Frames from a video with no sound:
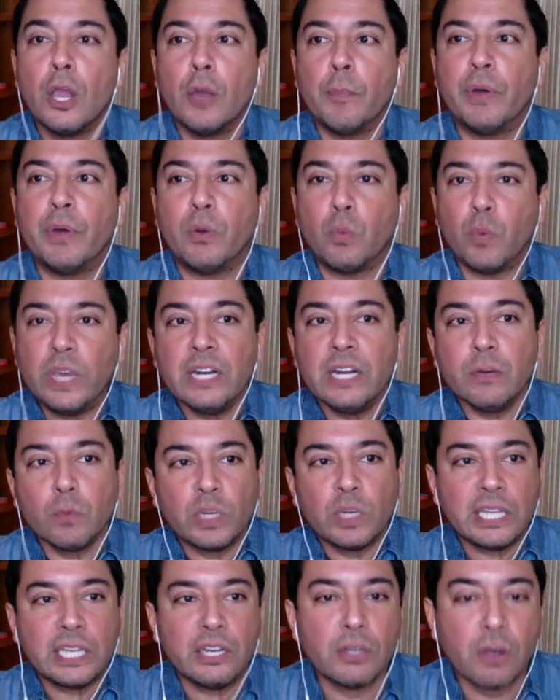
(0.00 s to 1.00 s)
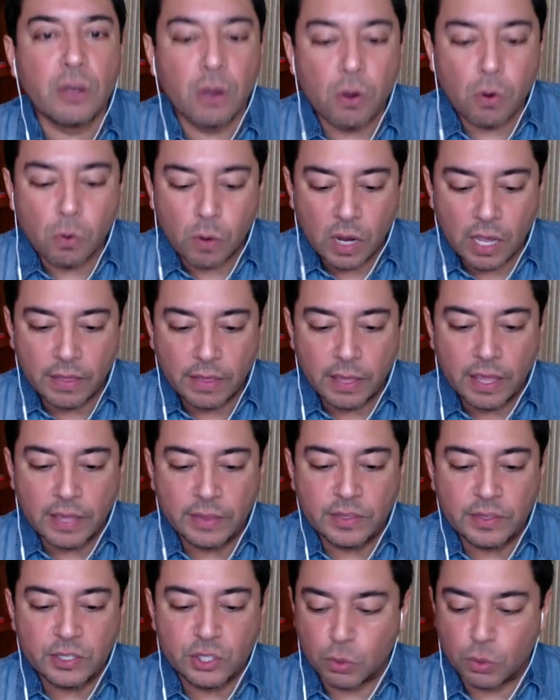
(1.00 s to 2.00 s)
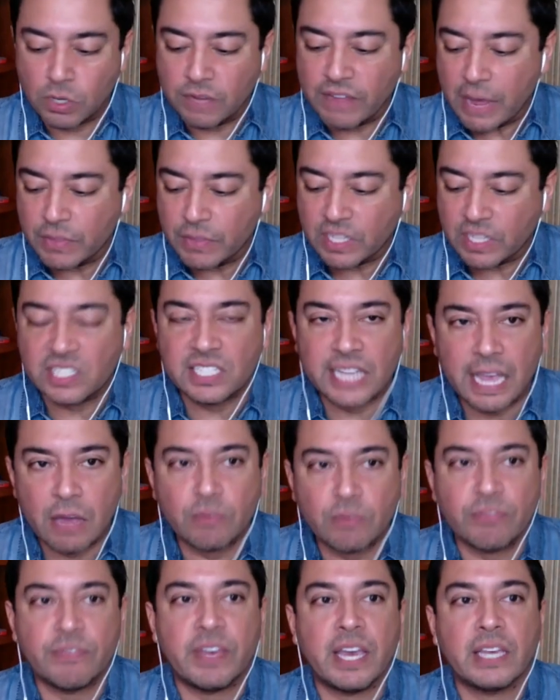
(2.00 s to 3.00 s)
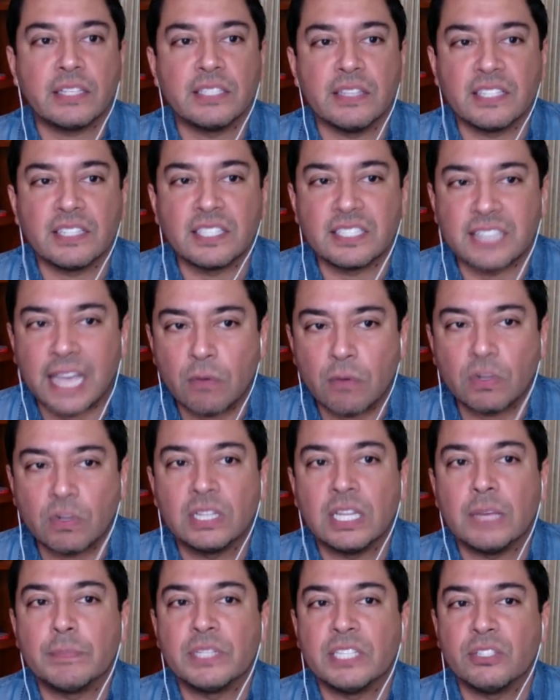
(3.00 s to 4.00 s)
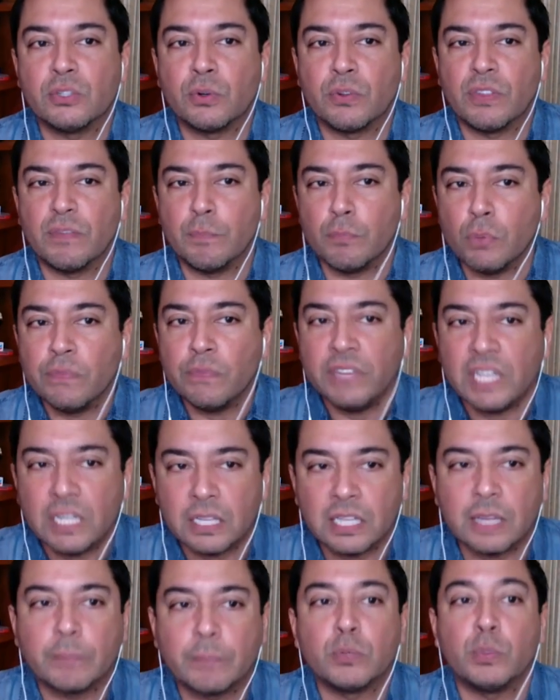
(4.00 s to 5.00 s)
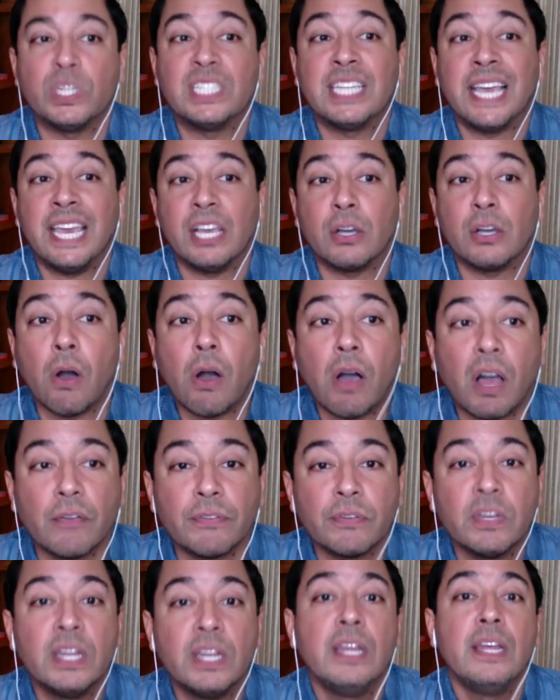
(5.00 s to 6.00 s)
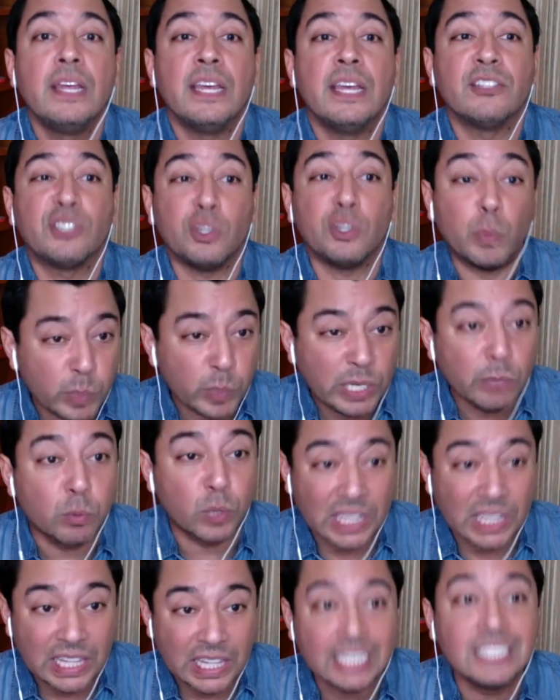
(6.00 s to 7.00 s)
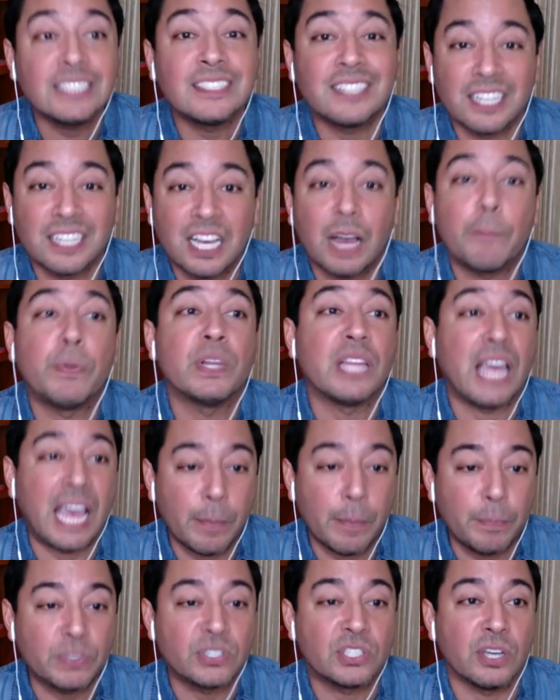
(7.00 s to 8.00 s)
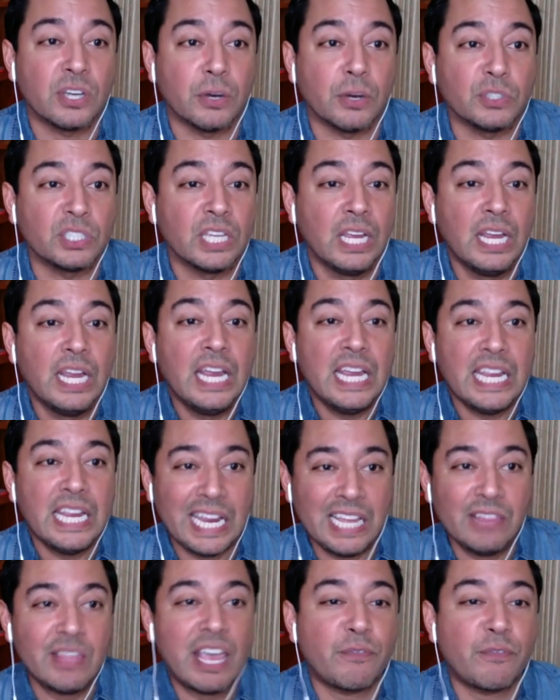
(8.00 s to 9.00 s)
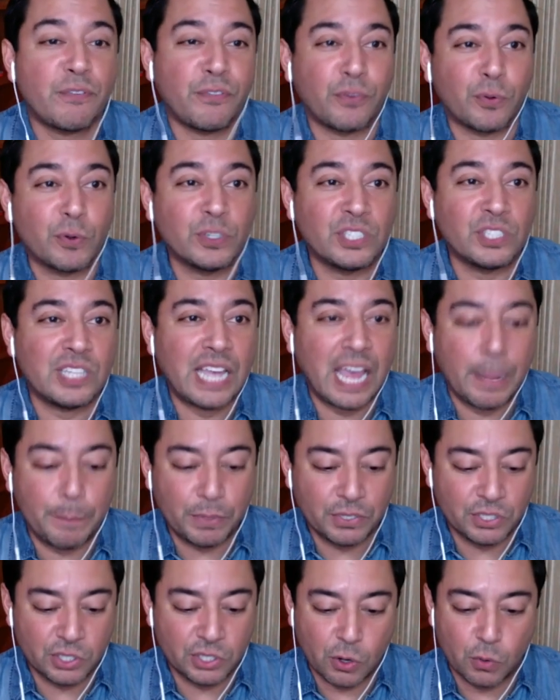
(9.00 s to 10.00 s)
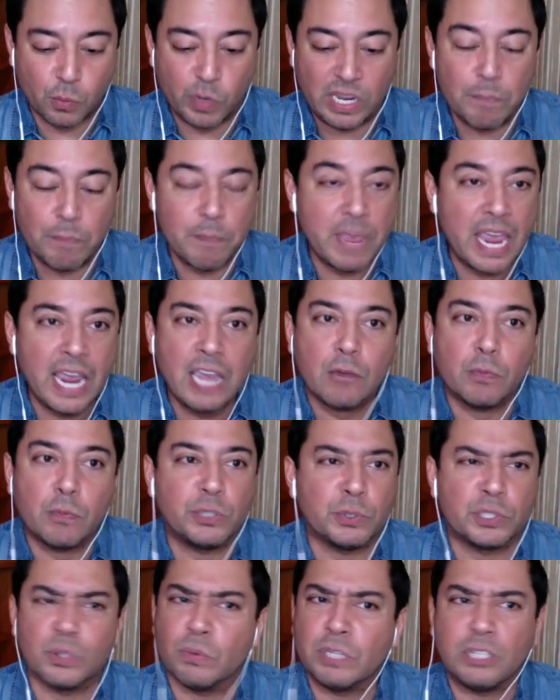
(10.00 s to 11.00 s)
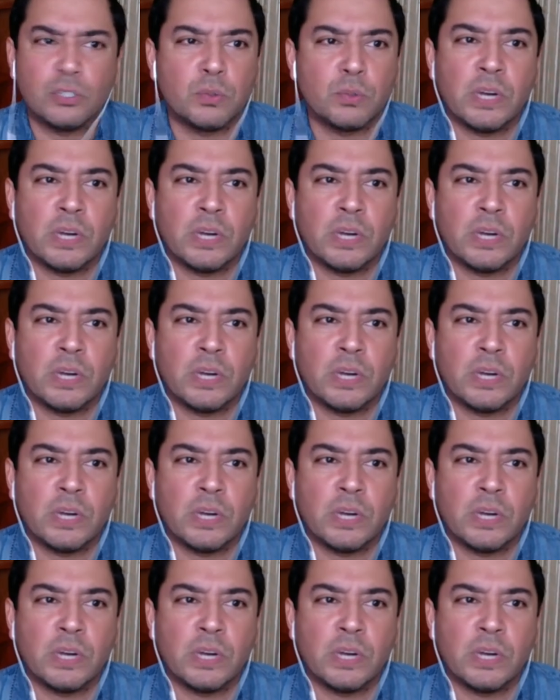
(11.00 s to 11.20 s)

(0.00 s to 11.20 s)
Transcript: but we didn't really know sort of how the sound effects and the sound clips and sort of the movie clips would take off until we released a couple of episodes. In that first episode we made, which was only